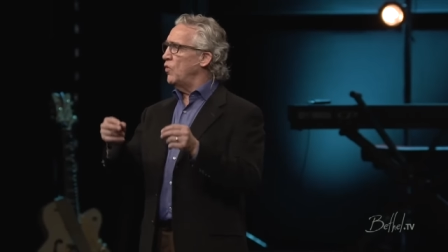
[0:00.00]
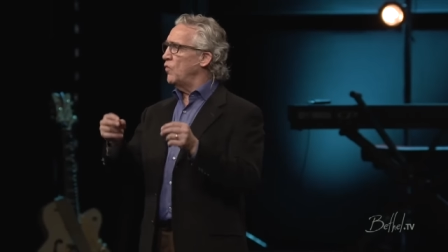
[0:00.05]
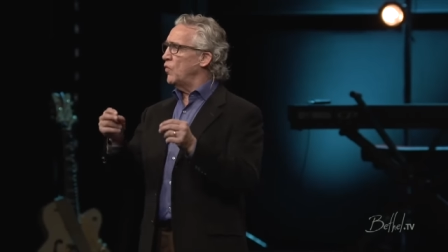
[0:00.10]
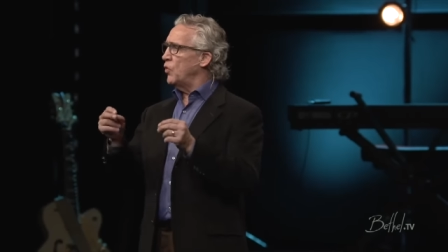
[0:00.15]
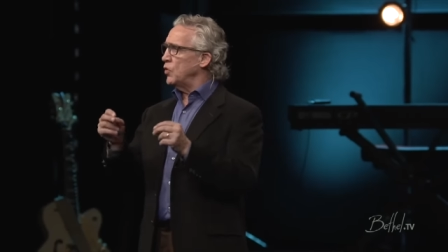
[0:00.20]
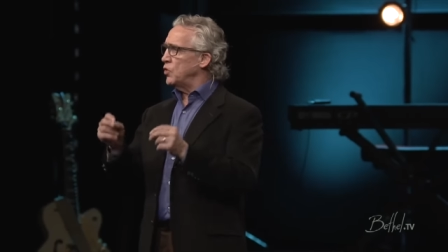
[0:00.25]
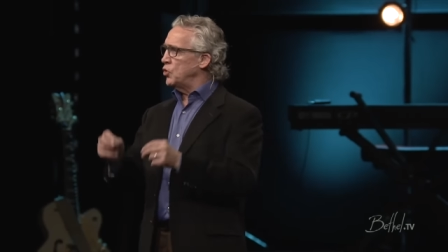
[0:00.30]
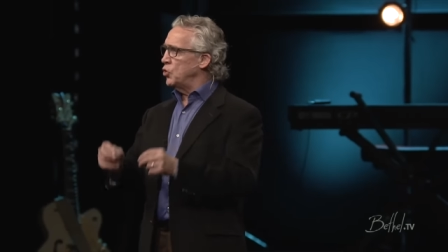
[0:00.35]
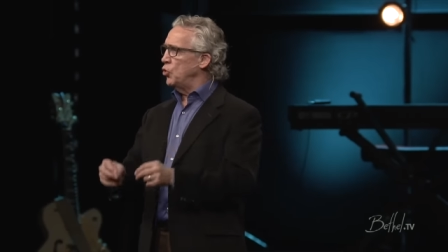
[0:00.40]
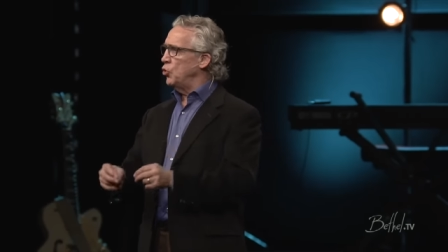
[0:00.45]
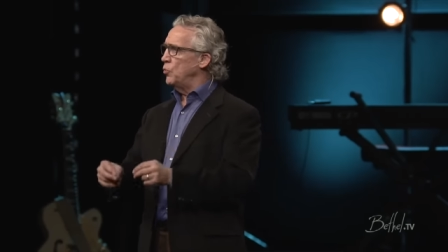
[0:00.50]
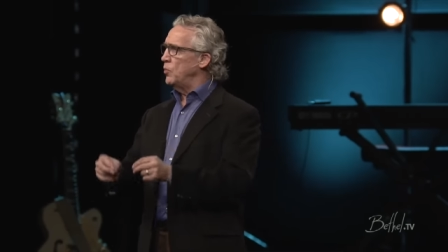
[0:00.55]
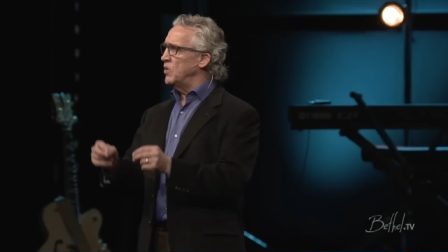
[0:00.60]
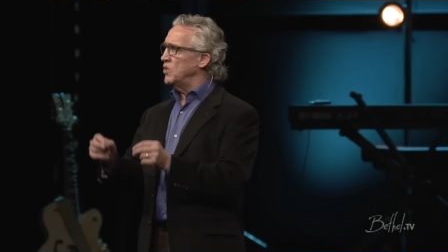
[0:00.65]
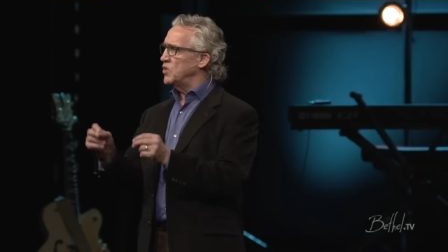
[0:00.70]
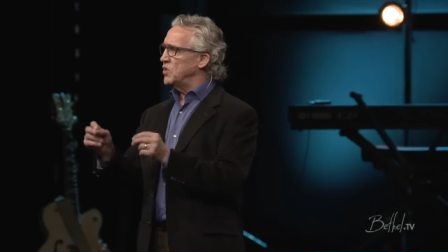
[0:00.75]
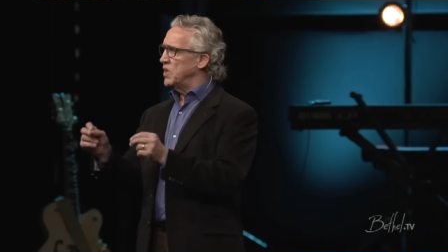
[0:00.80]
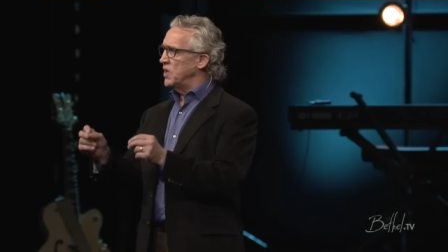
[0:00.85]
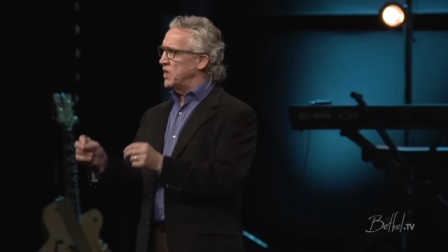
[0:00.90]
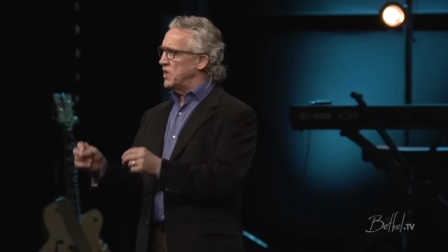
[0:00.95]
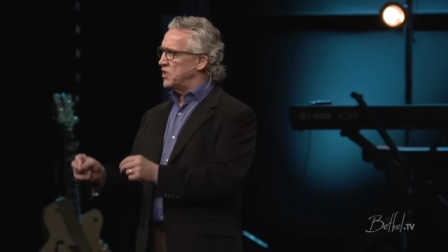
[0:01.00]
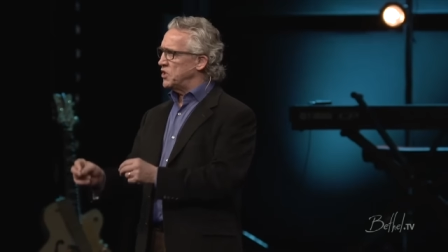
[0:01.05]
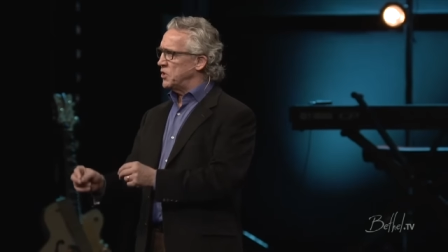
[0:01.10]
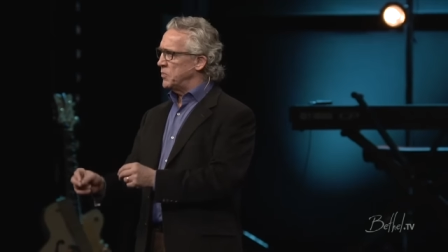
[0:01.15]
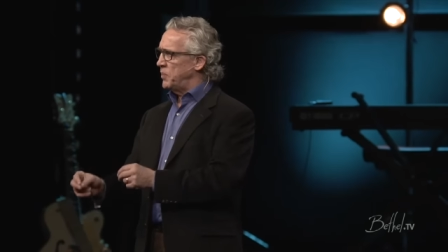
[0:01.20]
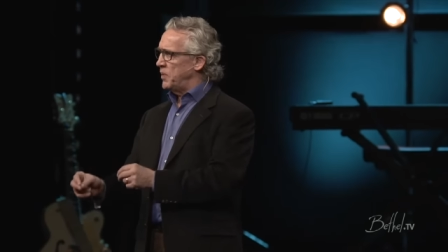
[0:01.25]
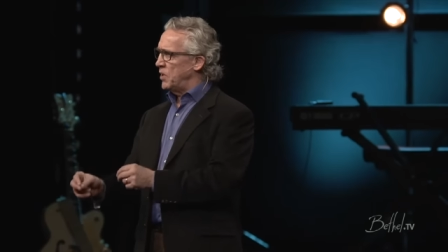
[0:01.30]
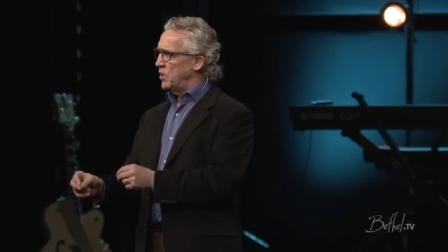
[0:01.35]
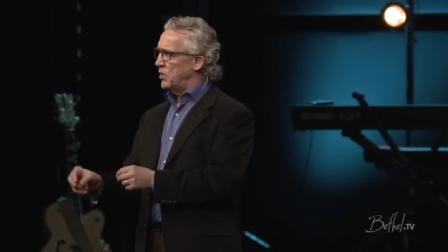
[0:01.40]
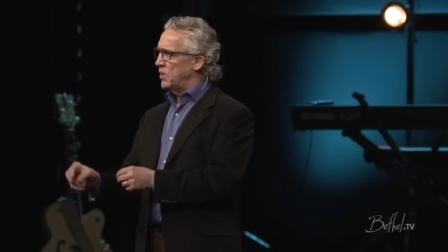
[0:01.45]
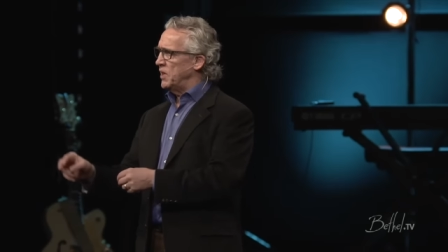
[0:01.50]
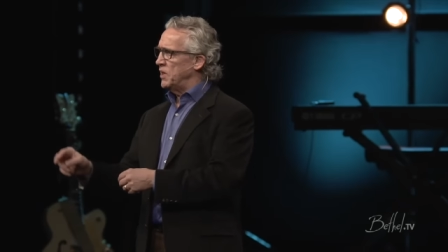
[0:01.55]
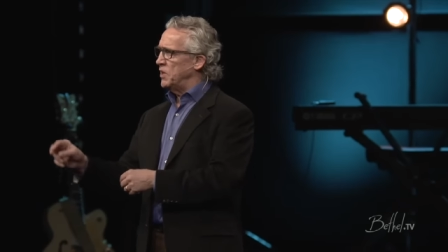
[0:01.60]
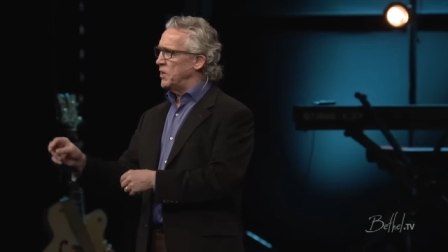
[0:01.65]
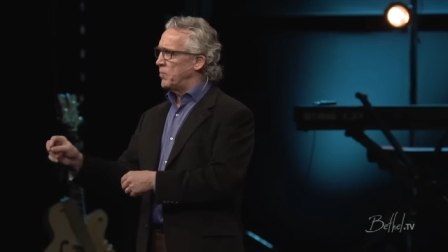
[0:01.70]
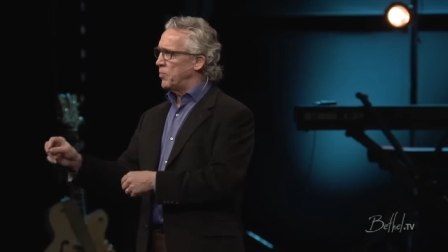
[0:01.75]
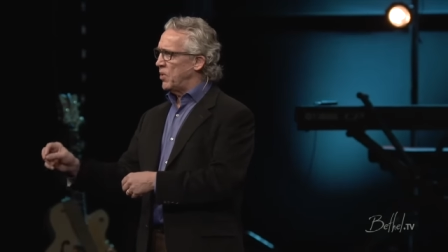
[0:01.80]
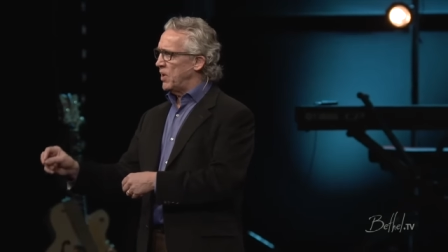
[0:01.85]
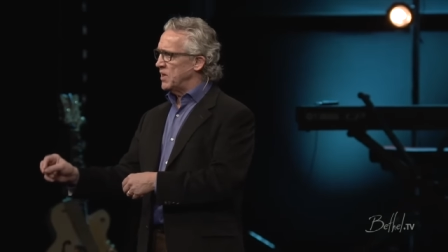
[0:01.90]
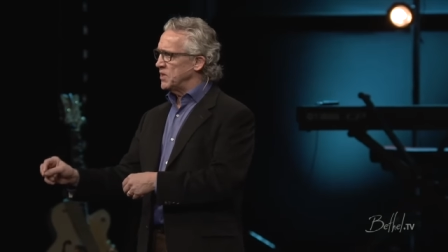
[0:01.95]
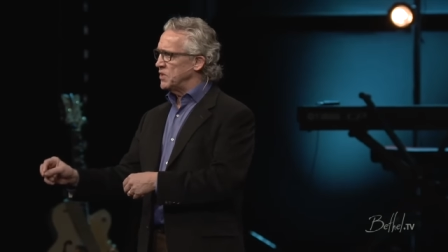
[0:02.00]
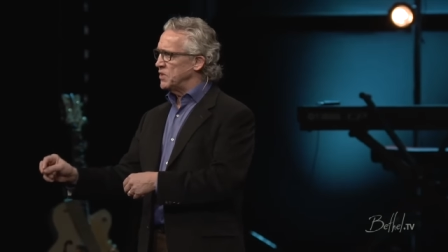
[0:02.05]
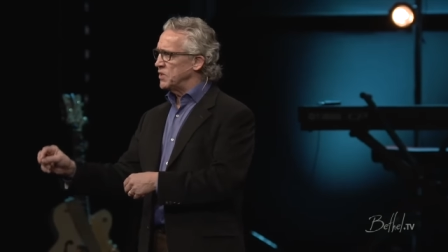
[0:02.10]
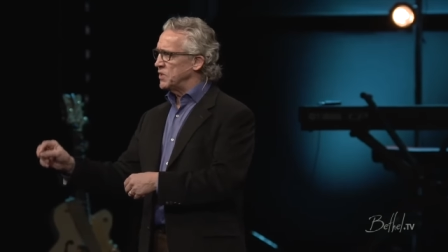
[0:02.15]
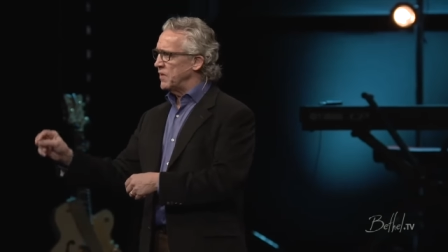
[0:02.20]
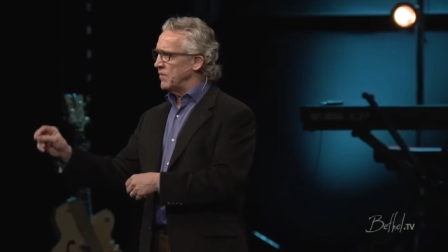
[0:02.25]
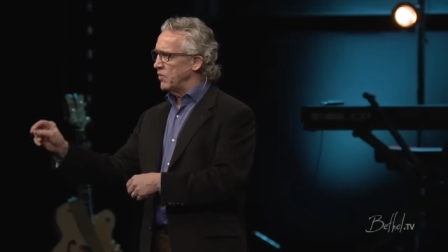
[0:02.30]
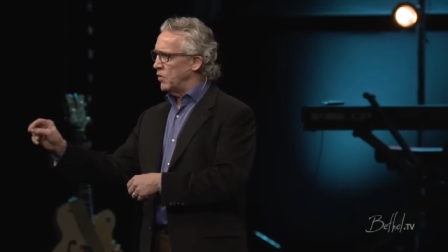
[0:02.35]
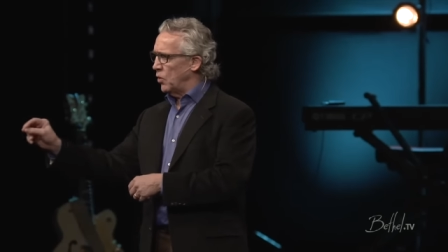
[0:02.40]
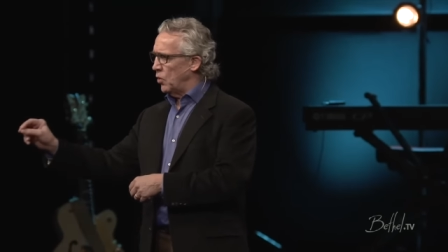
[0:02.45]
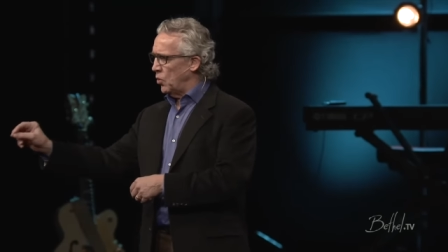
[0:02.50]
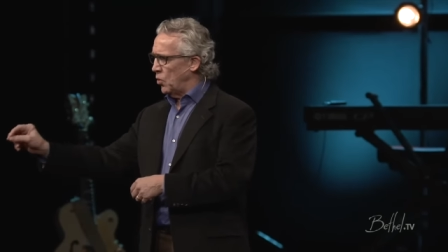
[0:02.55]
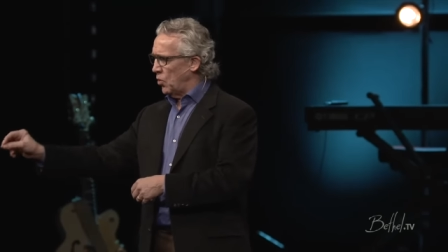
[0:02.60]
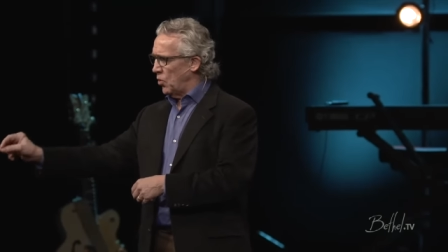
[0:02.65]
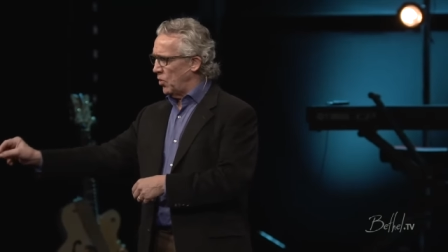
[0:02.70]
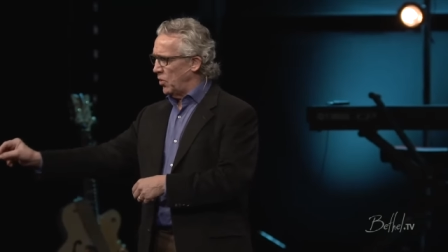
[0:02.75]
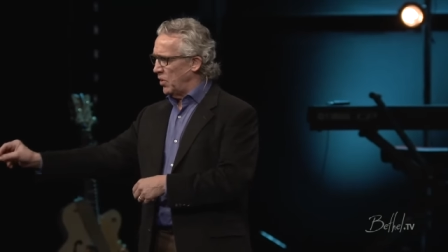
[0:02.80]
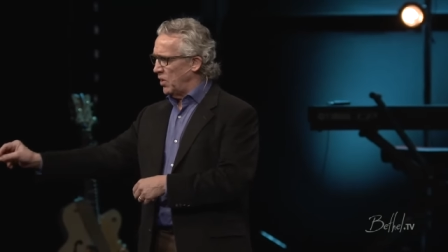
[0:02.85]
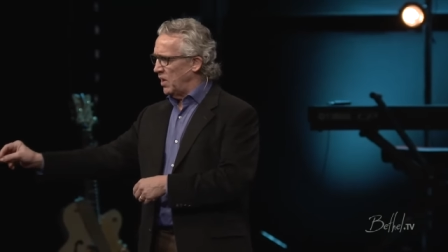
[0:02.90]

for tumors to disappear in the presence of the Lord.